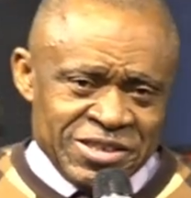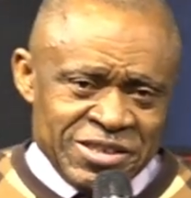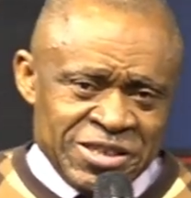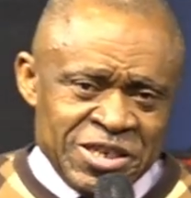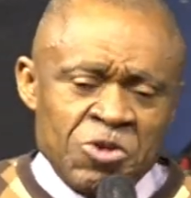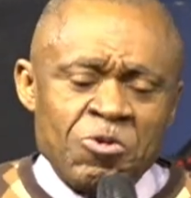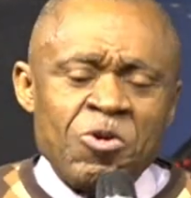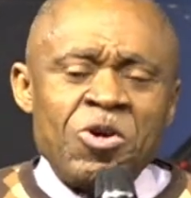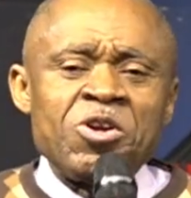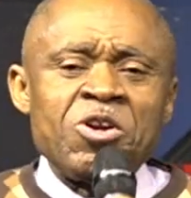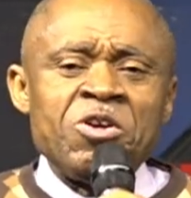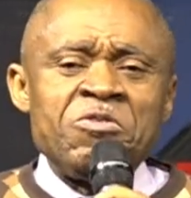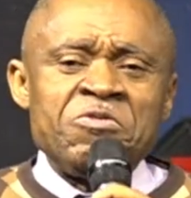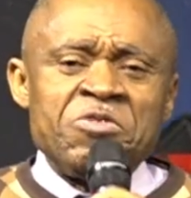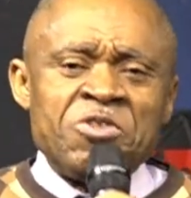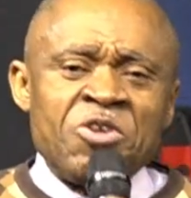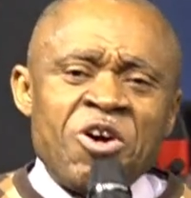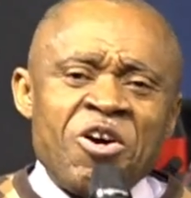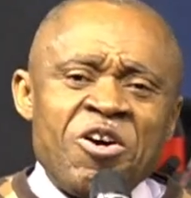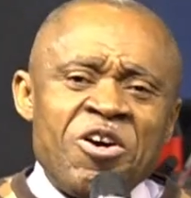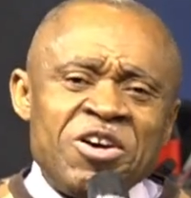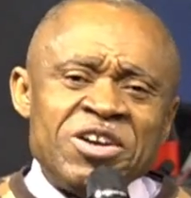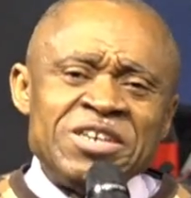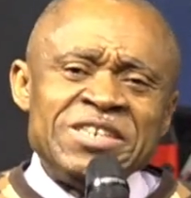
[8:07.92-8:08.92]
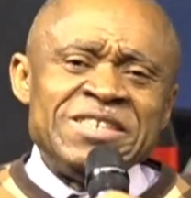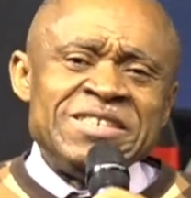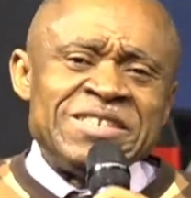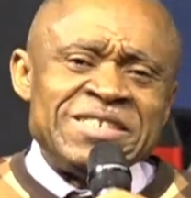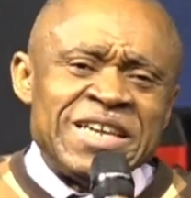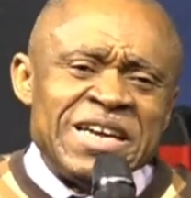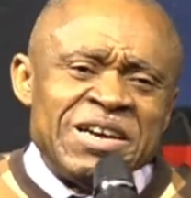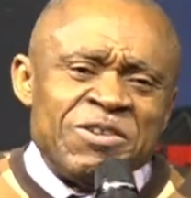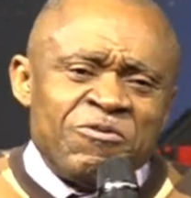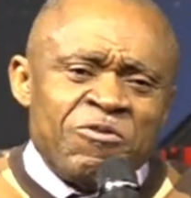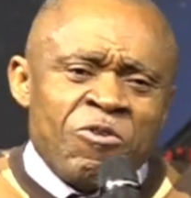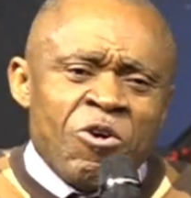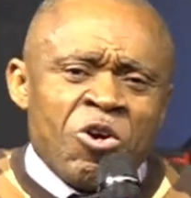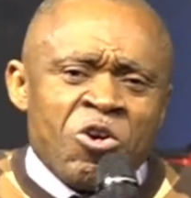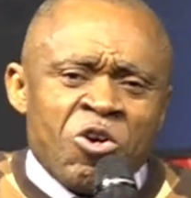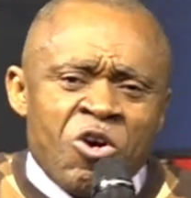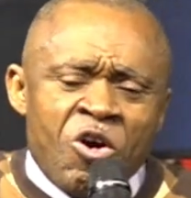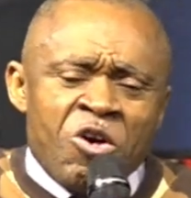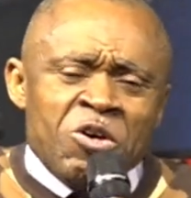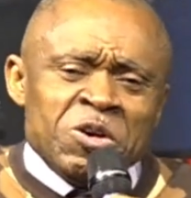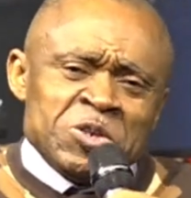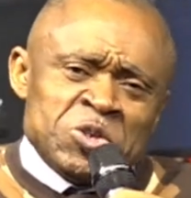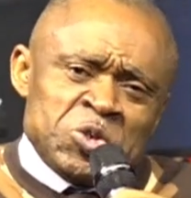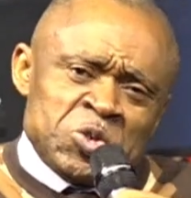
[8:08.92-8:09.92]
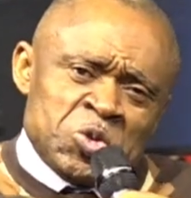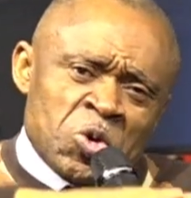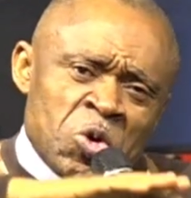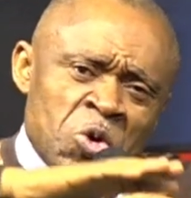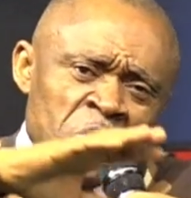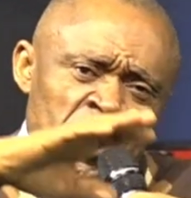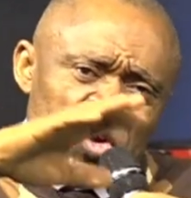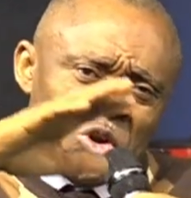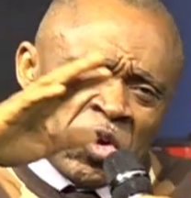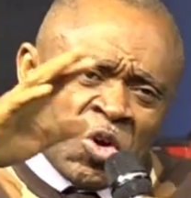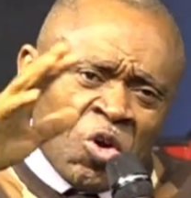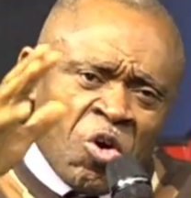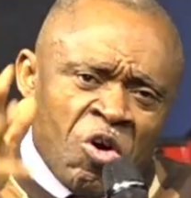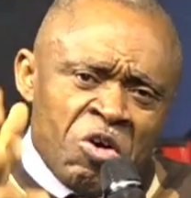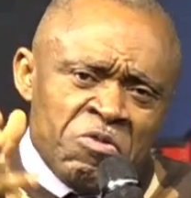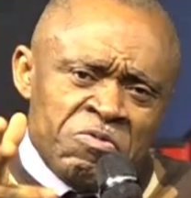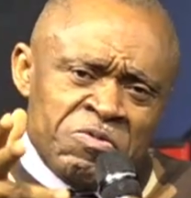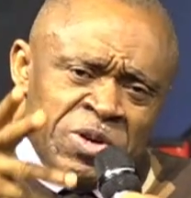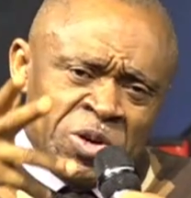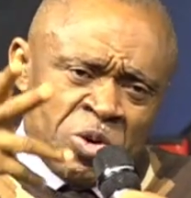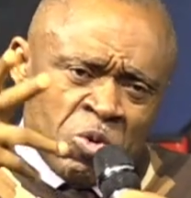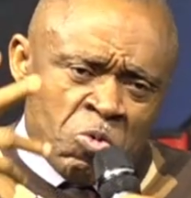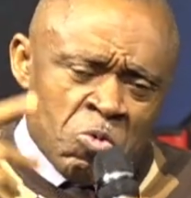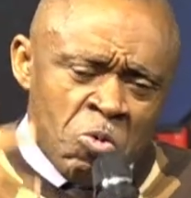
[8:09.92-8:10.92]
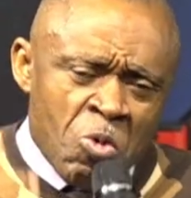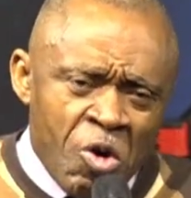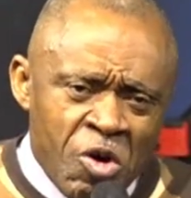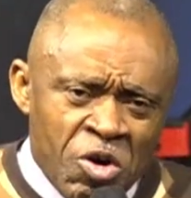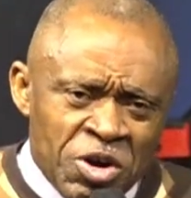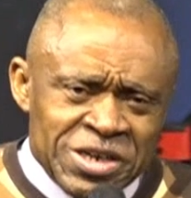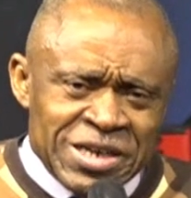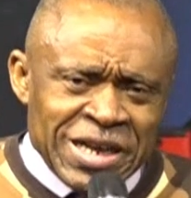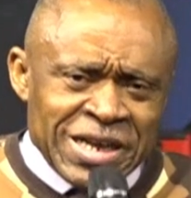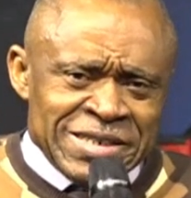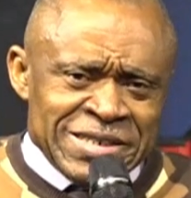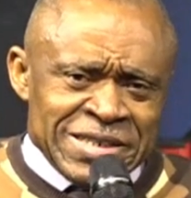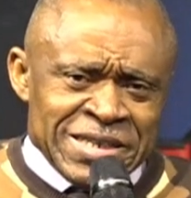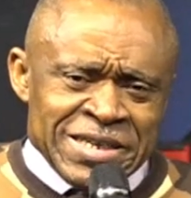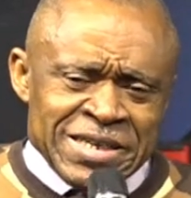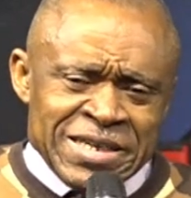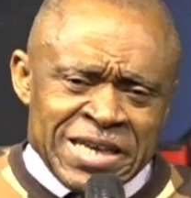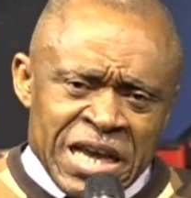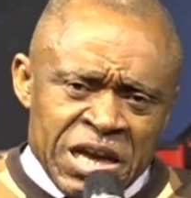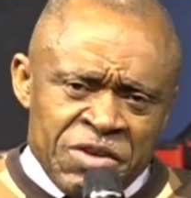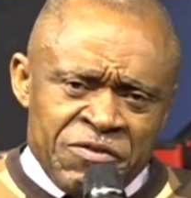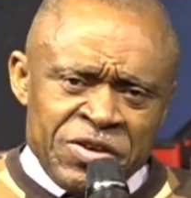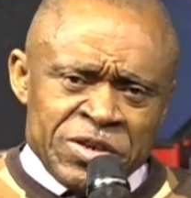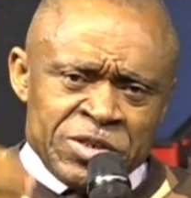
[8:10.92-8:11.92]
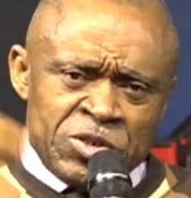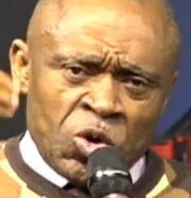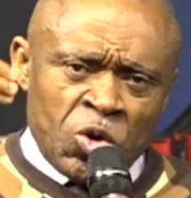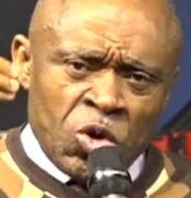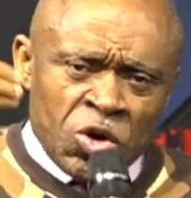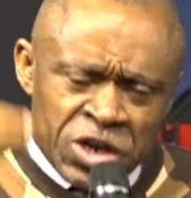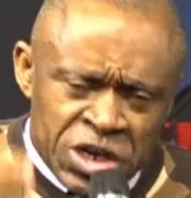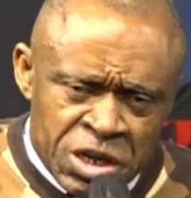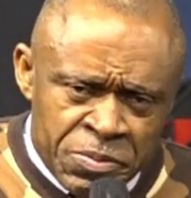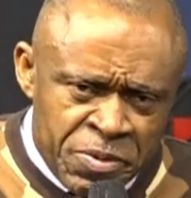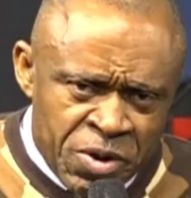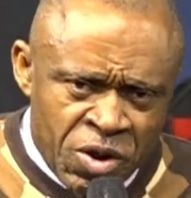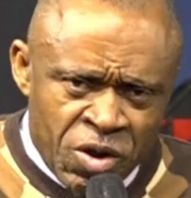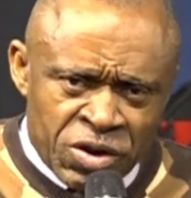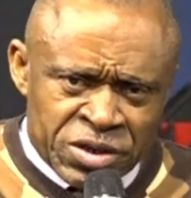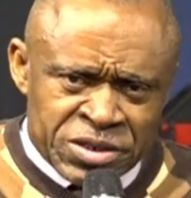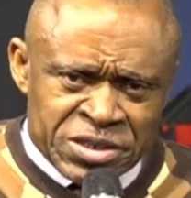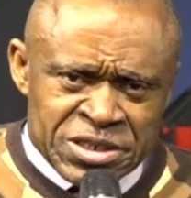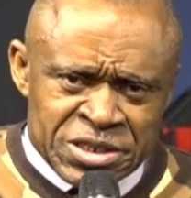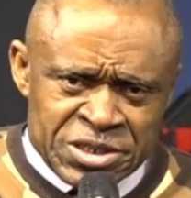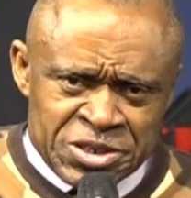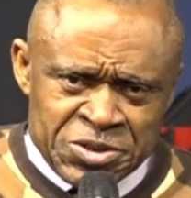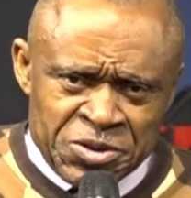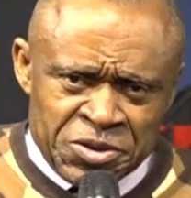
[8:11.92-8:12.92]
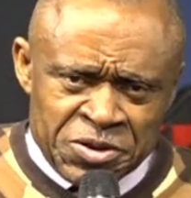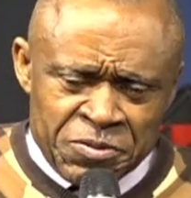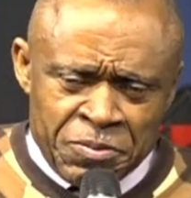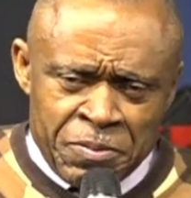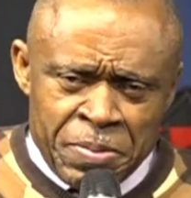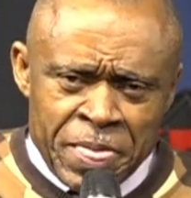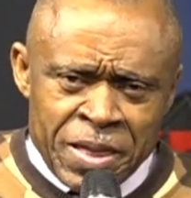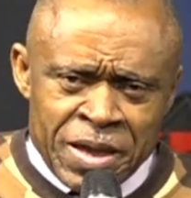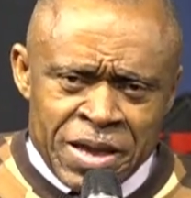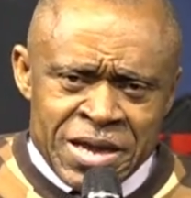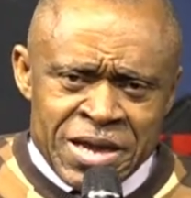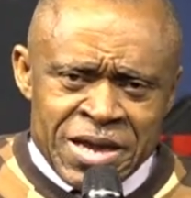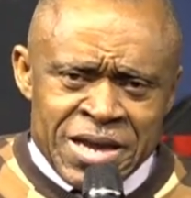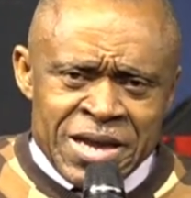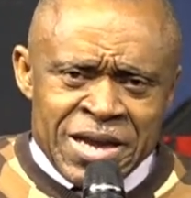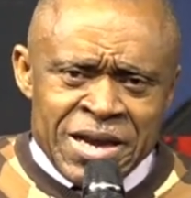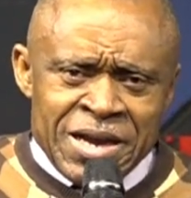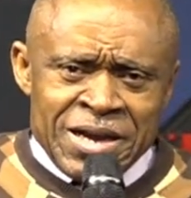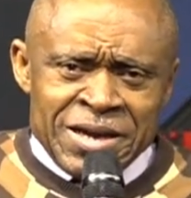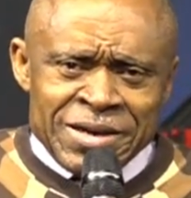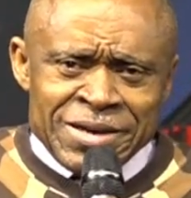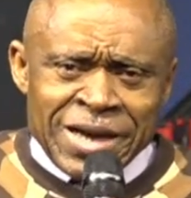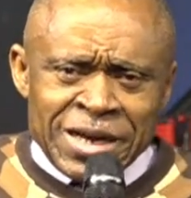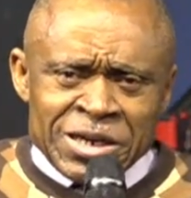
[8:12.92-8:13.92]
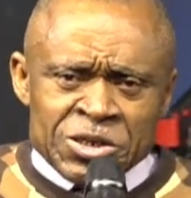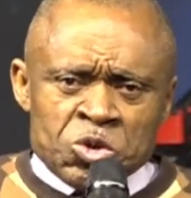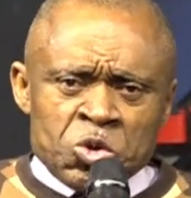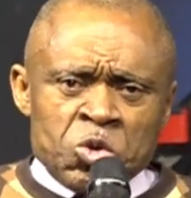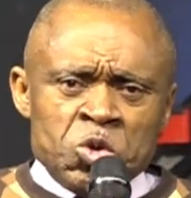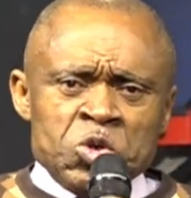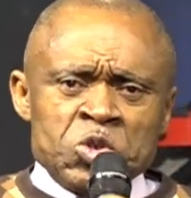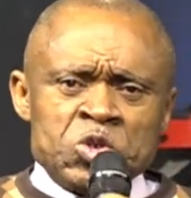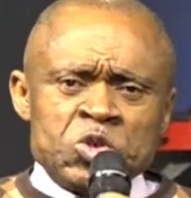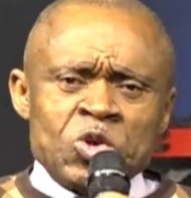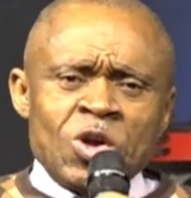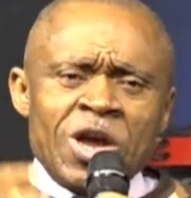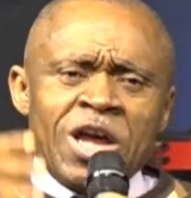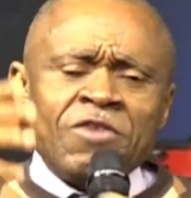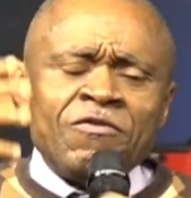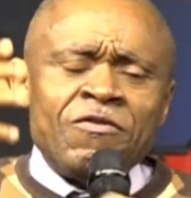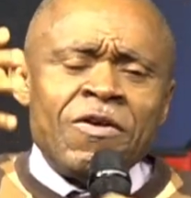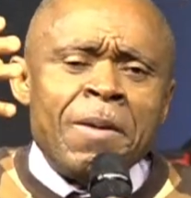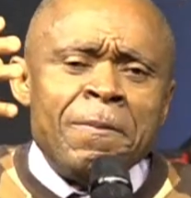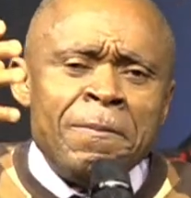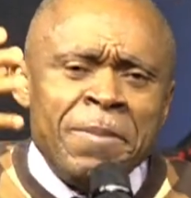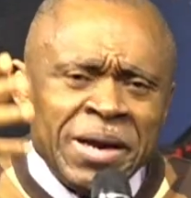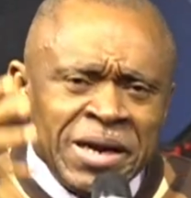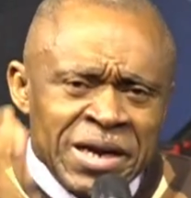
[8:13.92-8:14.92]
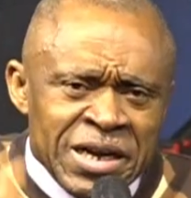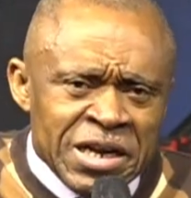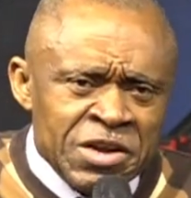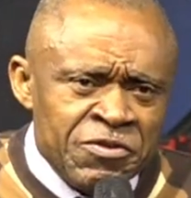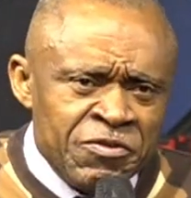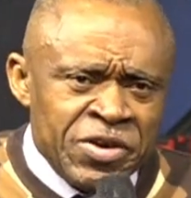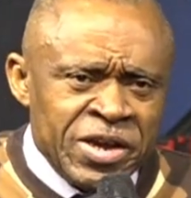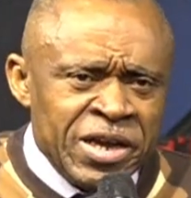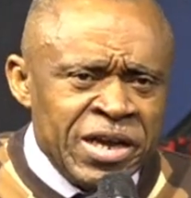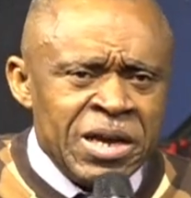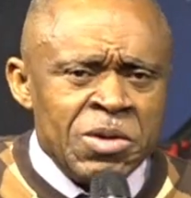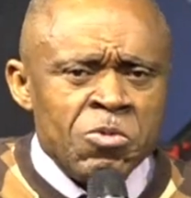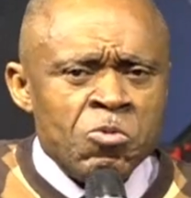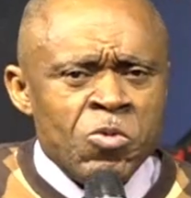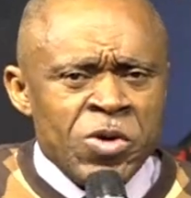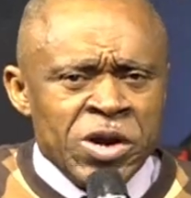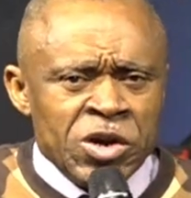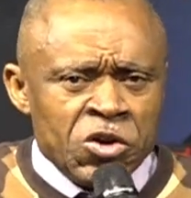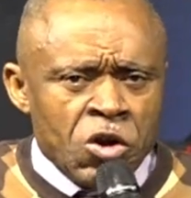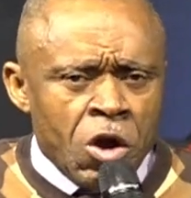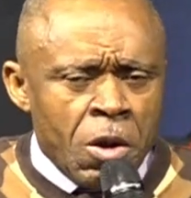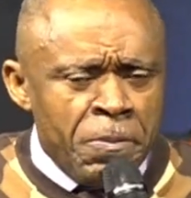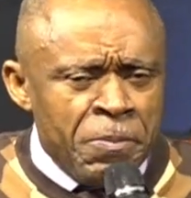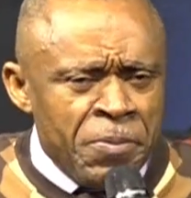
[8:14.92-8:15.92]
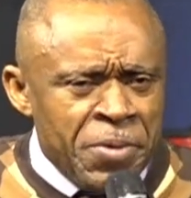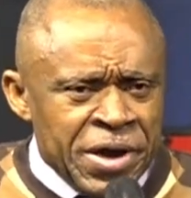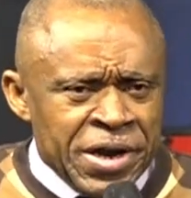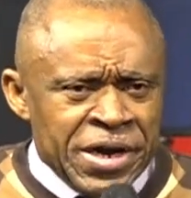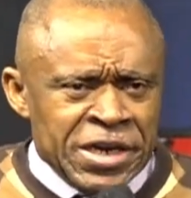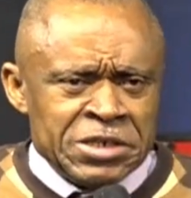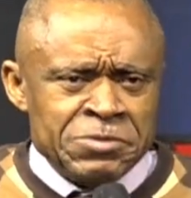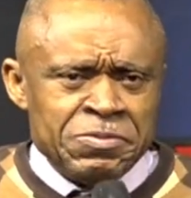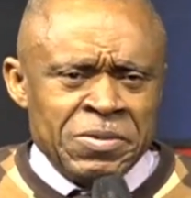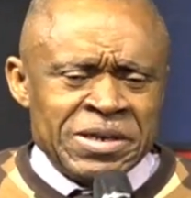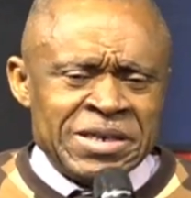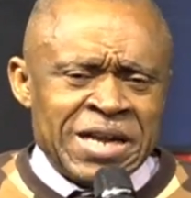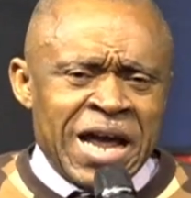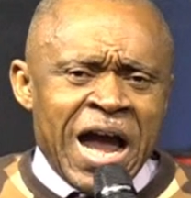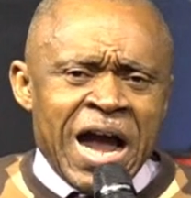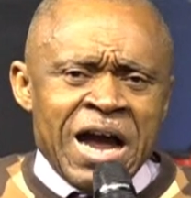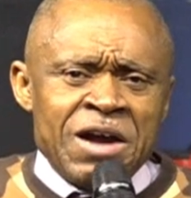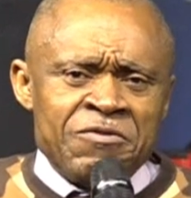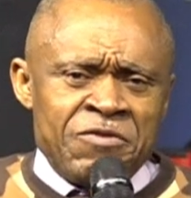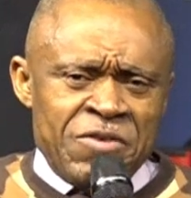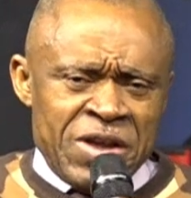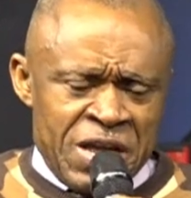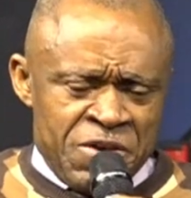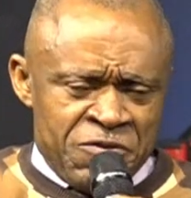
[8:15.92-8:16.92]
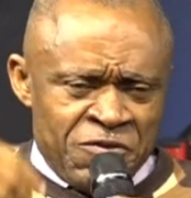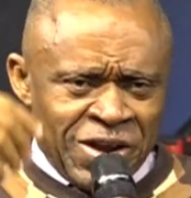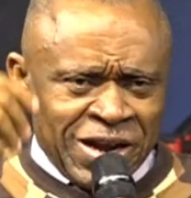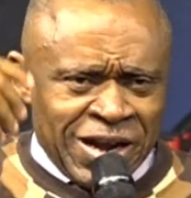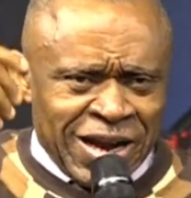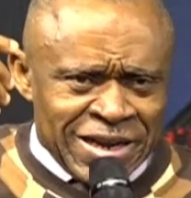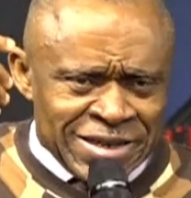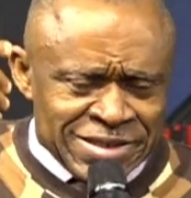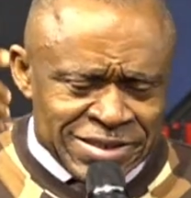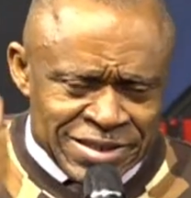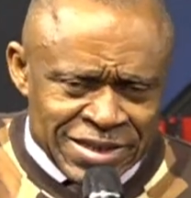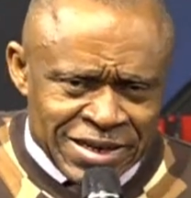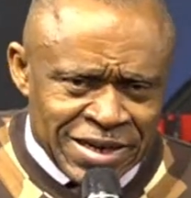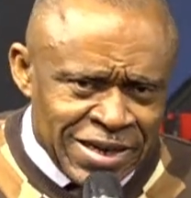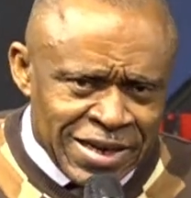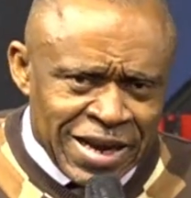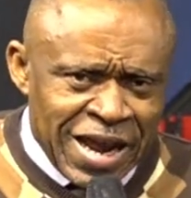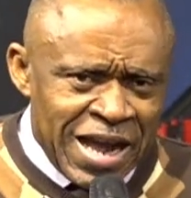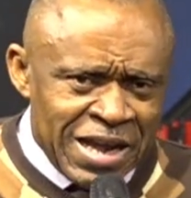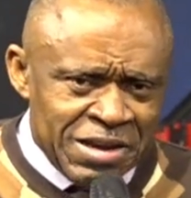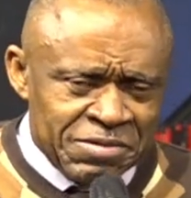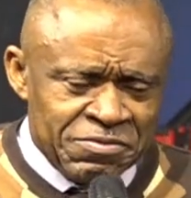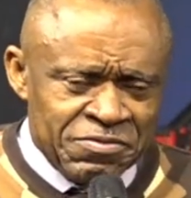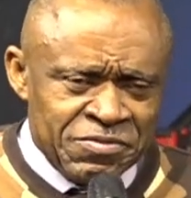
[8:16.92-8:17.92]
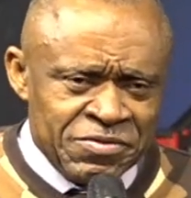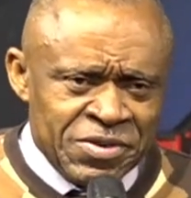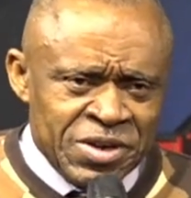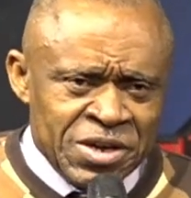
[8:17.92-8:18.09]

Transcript: The word of God said, For God so loved the world that he gave his only begotten Son, that whosoever believes in him will not perish but have everlasting life.